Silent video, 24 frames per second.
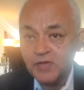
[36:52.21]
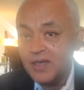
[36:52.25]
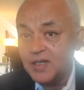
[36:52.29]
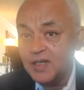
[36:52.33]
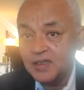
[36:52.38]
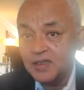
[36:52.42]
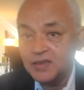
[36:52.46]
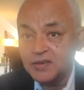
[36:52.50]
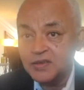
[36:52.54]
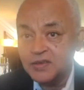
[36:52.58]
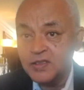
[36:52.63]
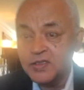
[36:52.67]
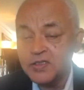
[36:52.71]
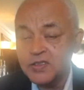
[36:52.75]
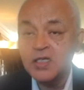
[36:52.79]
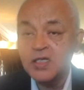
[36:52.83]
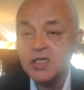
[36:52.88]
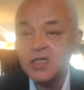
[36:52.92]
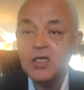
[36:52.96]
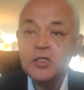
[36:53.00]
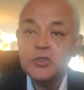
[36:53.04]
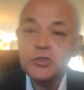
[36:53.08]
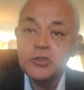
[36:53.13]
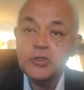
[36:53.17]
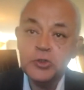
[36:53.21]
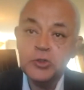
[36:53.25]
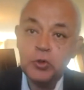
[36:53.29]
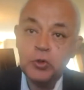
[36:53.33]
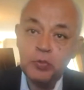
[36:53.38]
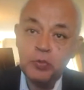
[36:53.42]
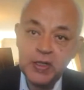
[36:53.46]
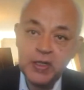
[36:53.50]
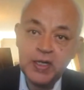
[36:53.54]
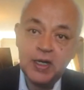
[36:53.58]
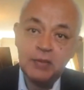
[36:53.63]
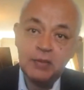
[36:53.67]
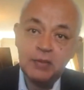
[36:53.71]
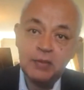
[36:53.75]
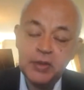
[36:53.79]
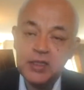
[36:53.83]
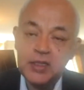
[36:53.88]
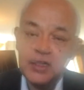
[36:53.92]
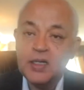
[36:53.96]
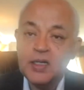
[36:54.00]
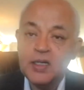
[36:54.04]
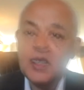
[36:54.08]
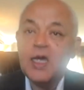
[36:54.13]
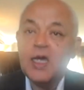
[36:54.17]
violators to
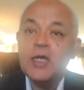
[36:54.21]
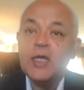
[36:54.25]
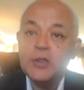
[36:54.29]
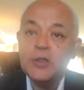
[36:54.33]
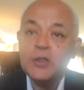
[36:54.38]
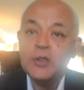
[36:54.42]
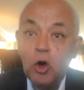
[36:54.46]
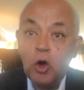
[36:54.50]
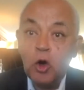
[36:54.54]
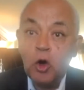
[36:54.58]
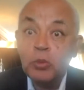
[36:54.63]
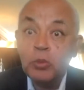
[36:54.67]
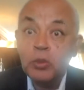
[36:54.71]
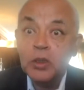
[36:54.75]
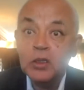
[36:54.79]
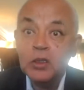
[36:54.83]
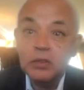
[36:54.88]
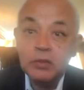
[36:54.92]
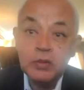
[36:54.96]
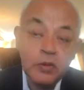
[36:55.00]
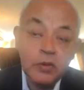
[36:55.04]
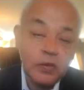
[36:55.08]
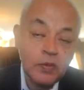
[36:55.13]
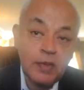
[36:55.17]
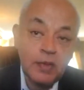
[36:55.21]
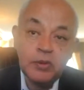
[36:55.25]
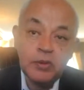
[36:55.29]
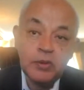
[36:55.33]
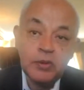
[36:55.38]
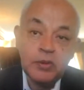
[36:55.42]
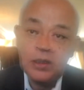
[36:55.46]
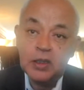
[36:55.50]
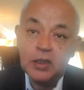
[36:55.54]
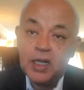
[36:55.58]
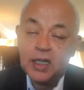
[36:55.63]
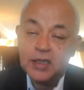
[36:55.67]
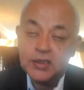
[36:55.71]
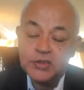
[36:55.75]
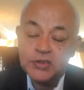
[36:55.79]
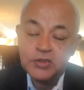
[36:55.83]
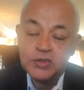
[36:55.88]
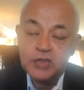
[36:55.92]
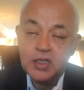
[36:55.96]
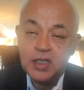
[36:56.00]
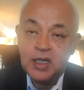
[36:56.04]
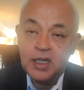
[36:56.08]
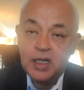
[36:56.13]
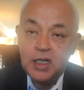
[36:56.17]
becoming a noble rebel
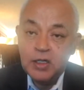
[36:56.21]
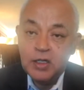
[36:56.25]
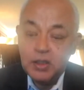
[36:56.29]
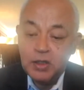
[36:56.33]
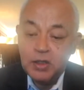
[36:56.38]
as